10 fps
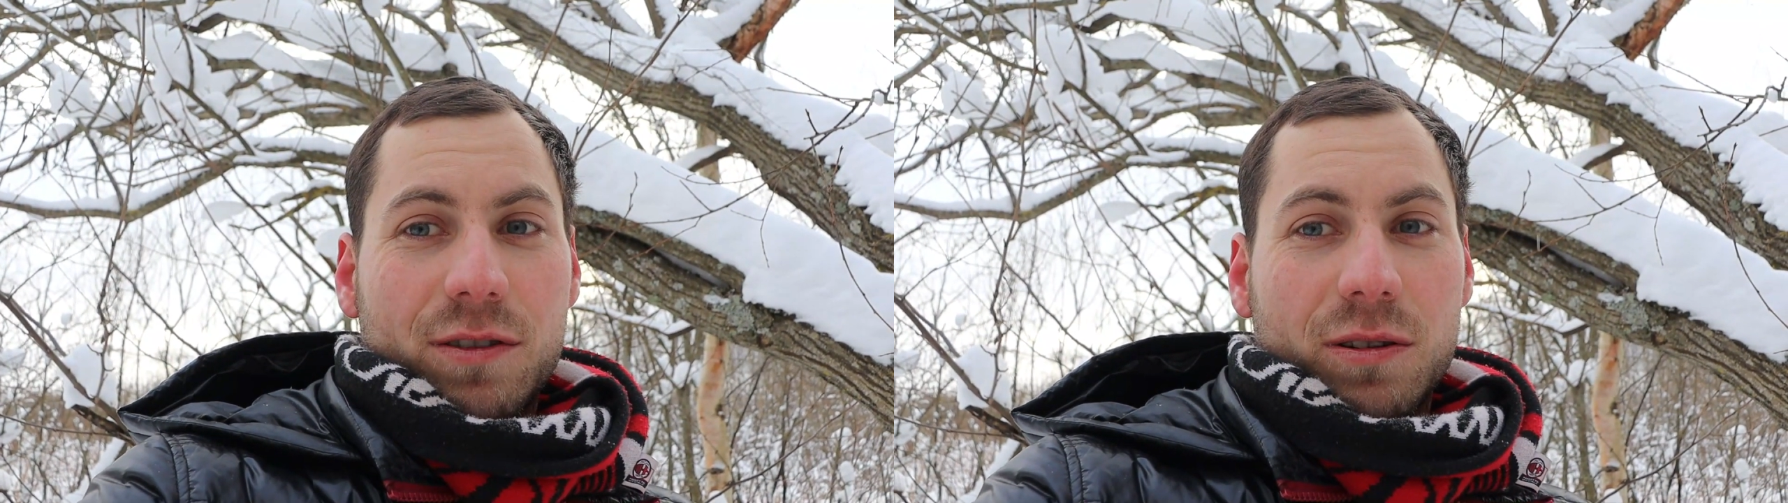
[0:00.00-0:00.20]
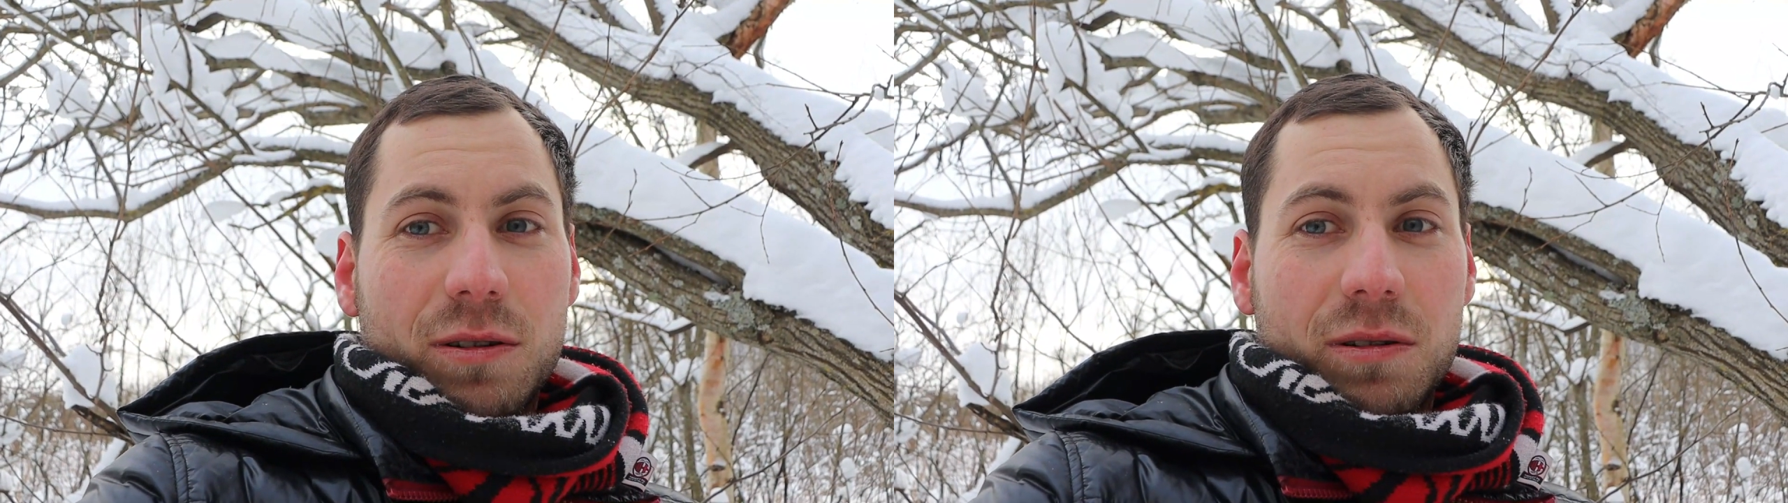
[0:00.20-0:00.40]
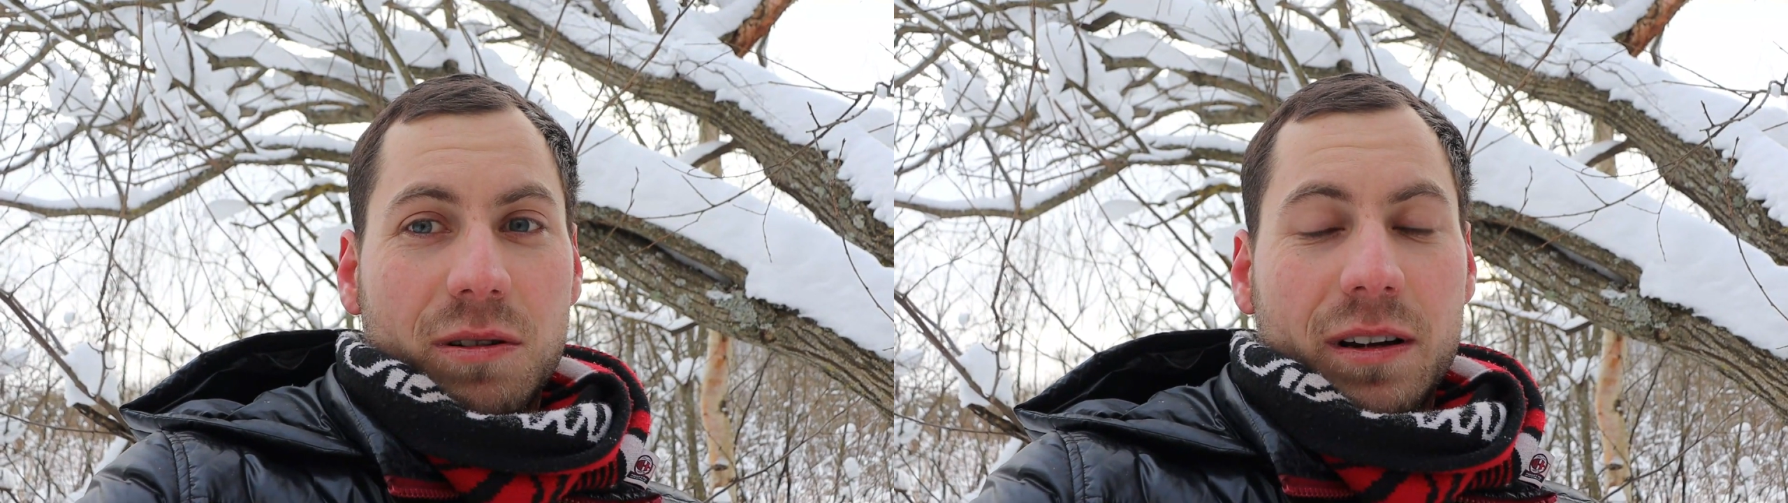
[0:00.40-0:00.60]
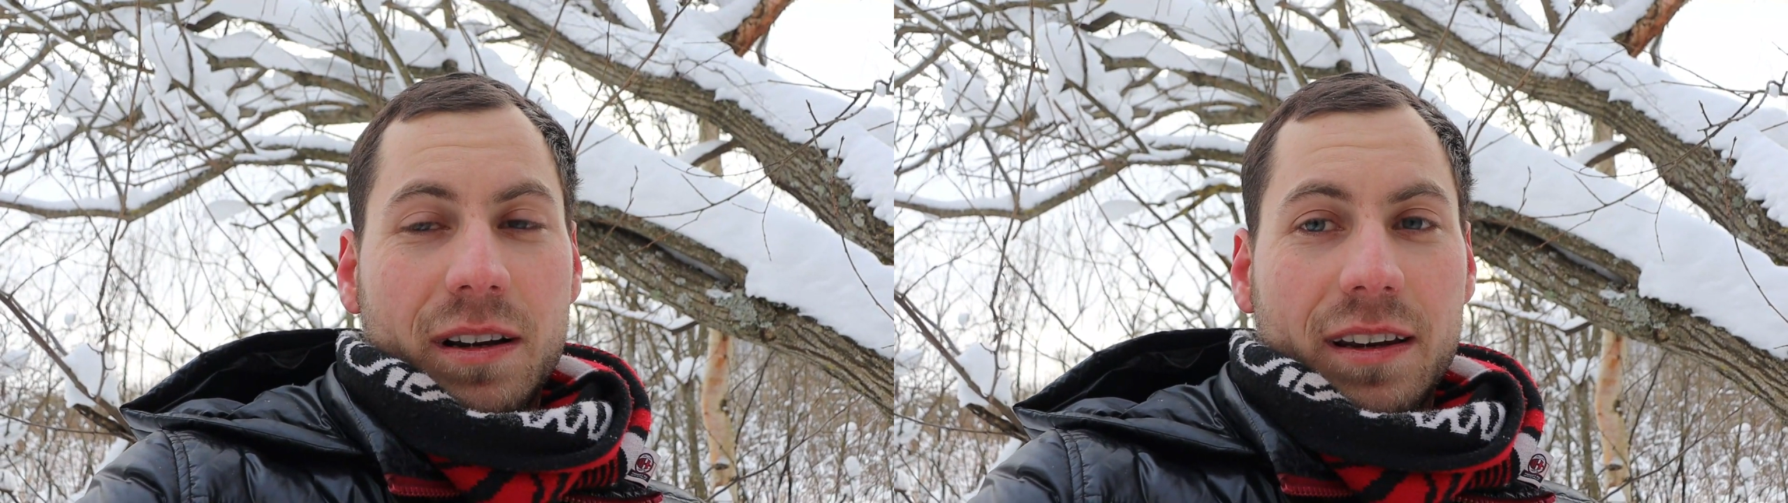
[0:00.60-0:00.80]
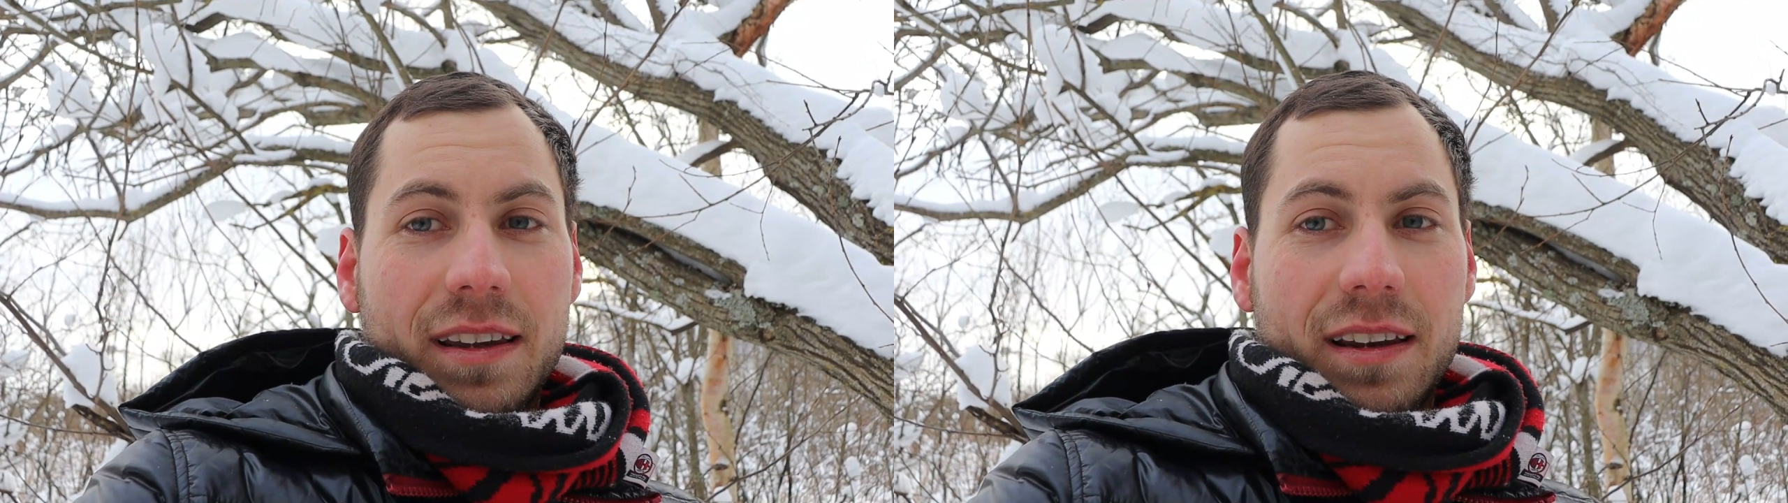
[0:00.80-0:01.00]
to
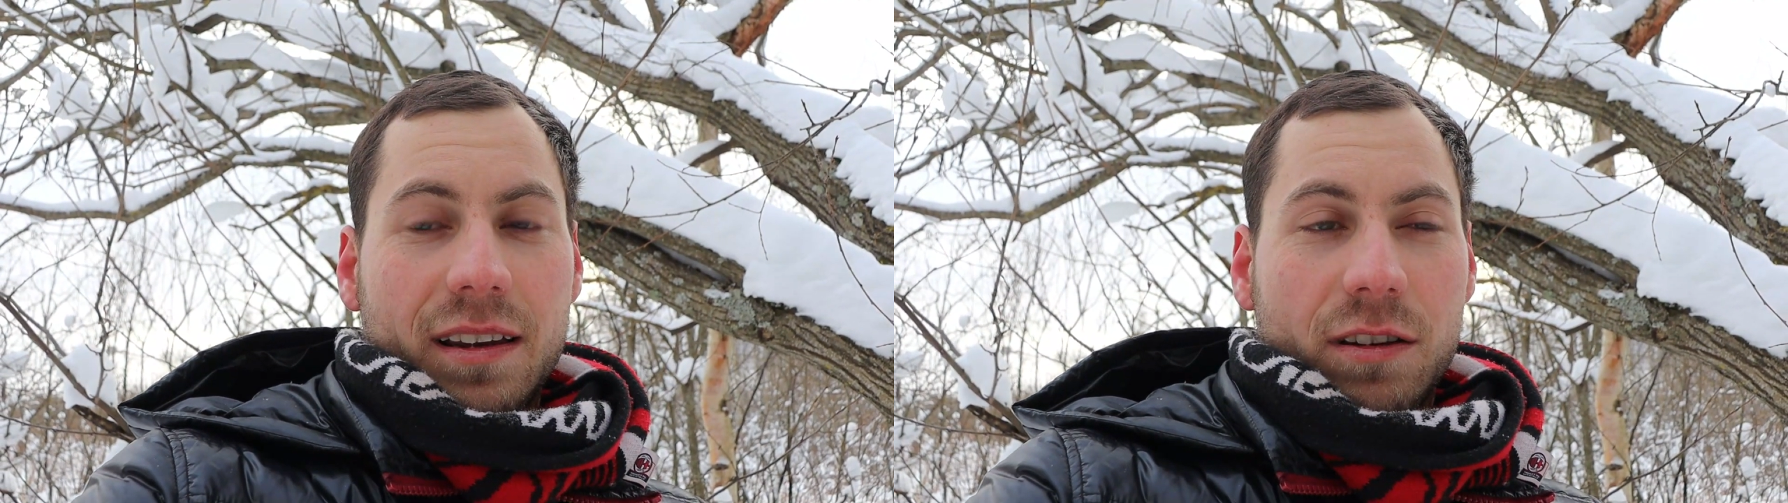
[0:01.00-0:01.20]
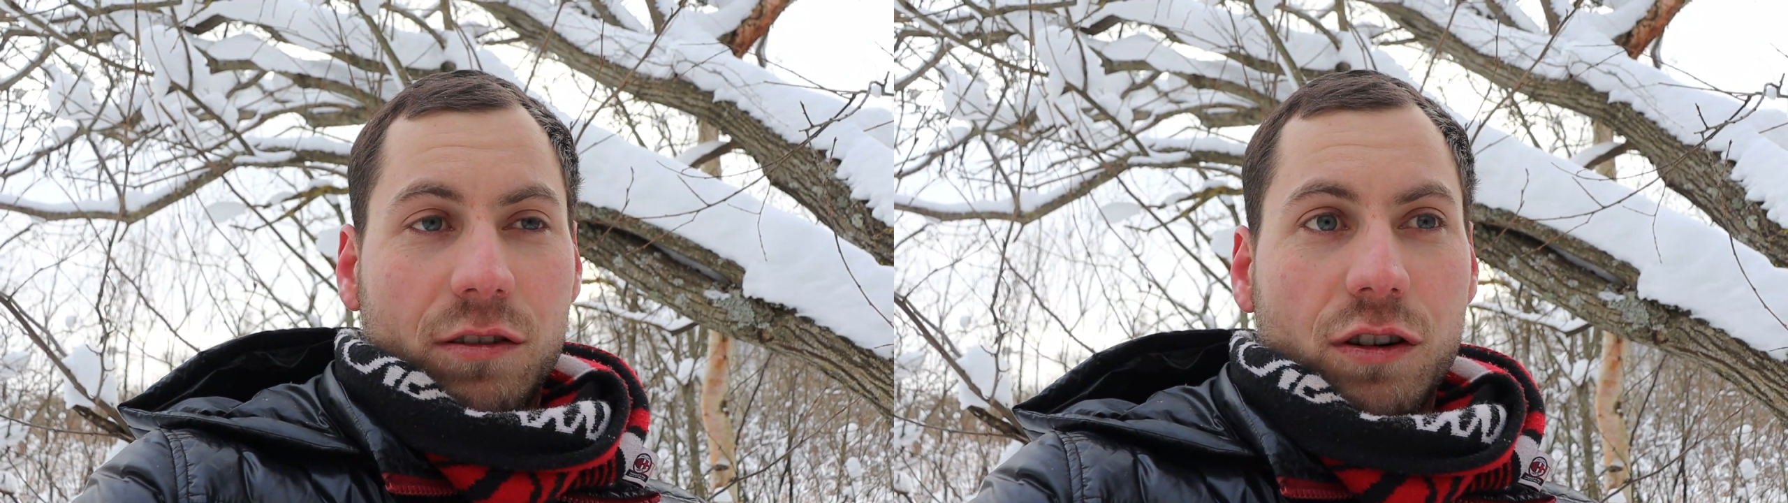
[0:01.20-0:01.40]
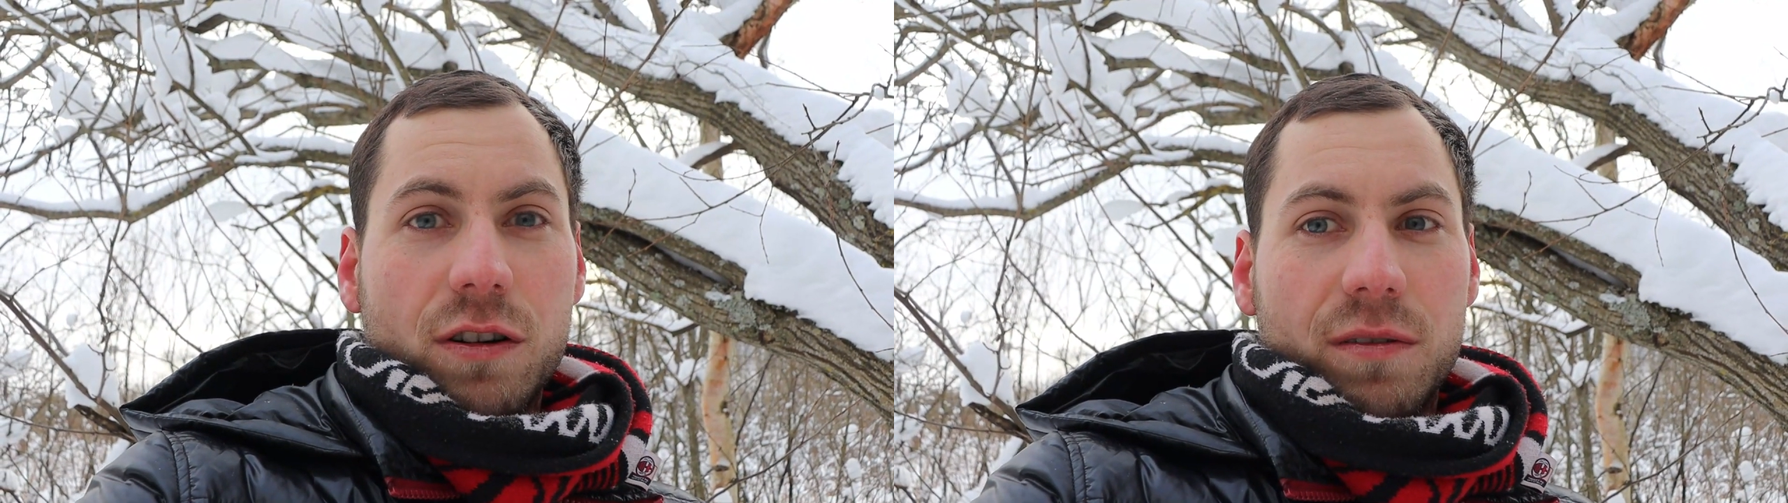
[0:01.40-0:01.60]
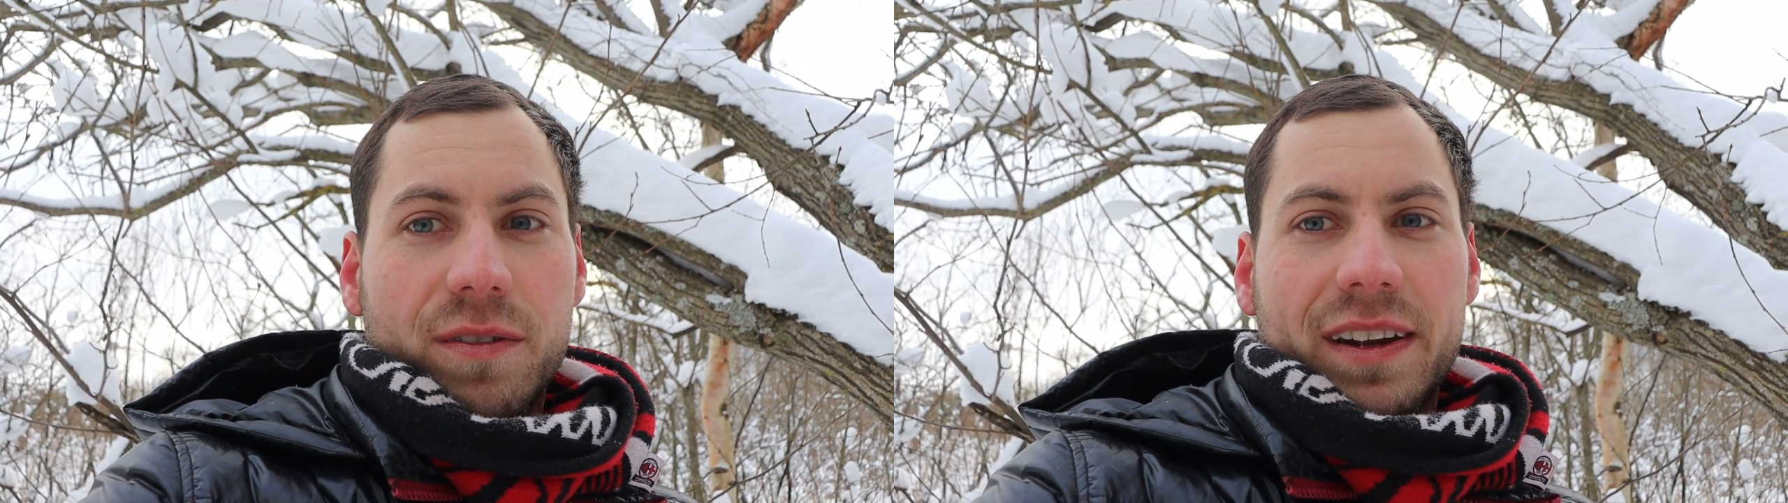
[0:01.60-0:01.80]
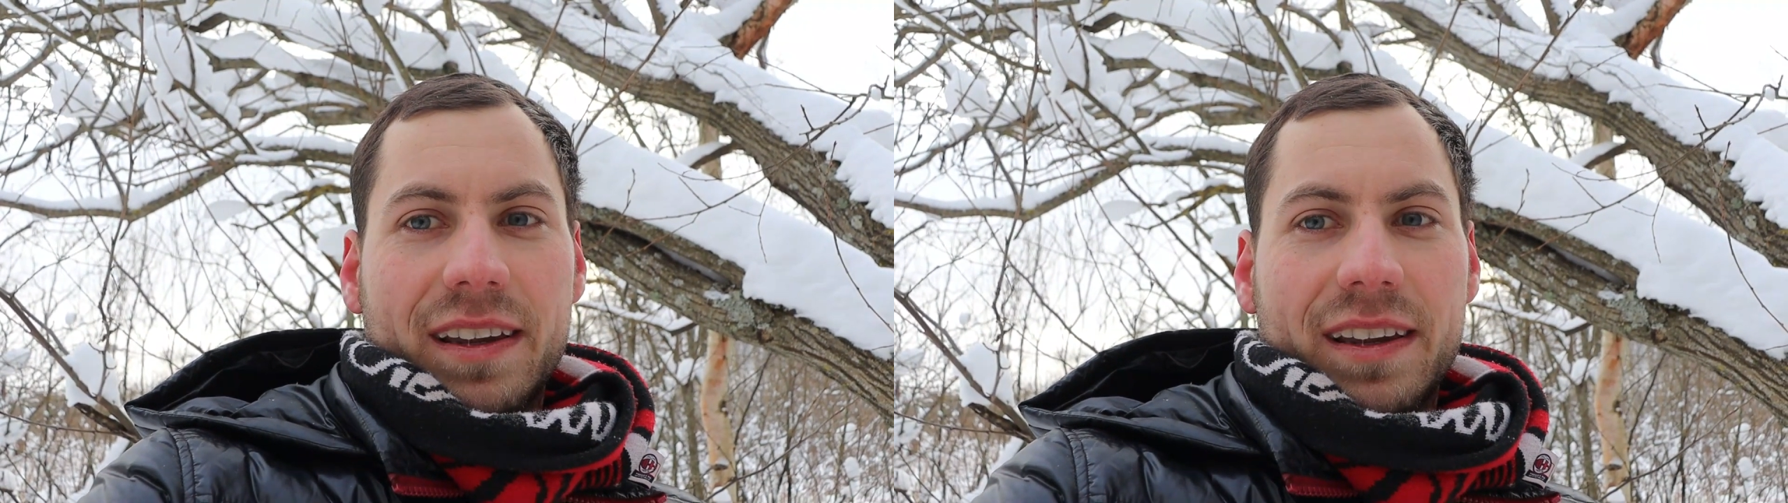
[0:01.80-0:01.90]
serve.